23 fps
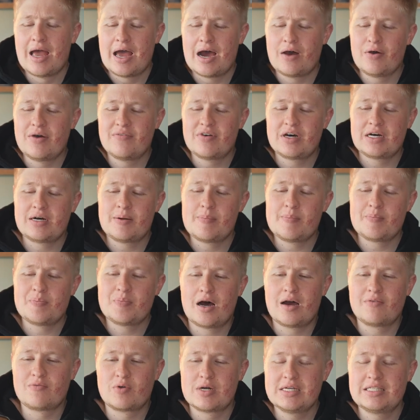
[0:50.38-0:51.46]
However,
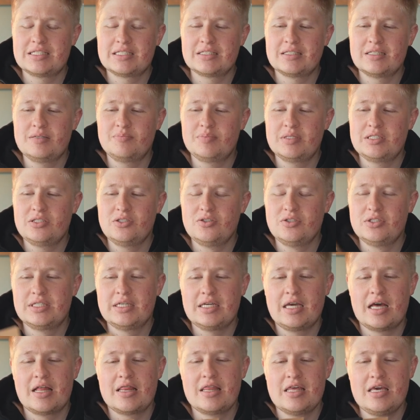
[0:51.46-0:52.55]
I've recently been
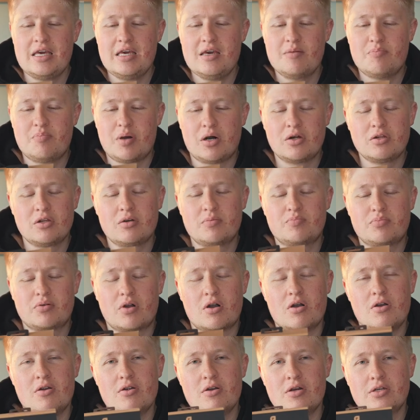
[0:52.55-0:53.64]
using the
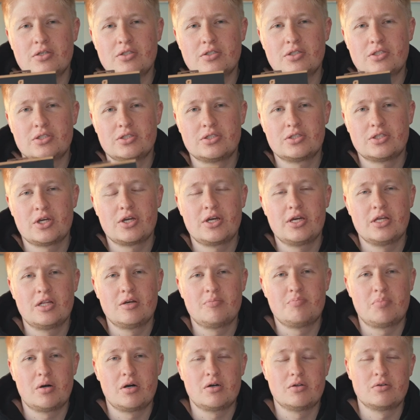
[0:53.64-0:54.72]
PolarPro circular
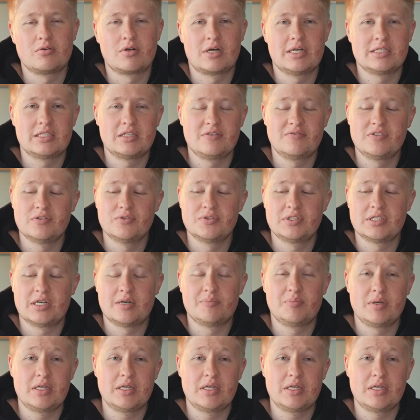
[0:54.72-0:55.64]
polarizing filter